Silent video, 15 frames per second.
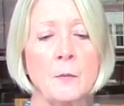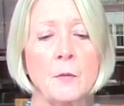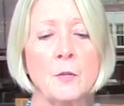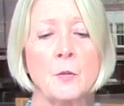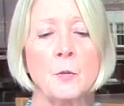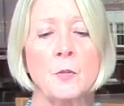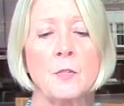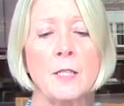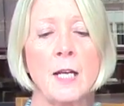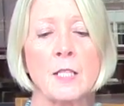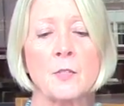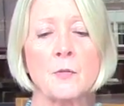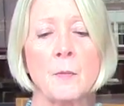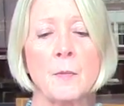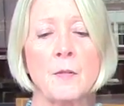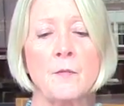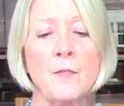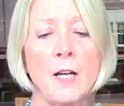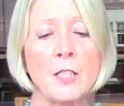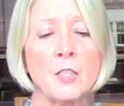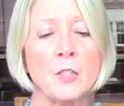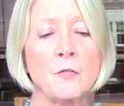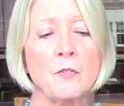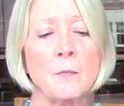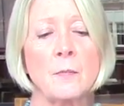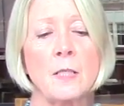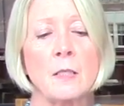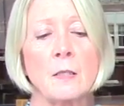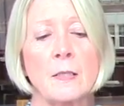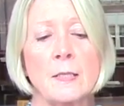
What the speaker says: reduced deaths from infection from nearly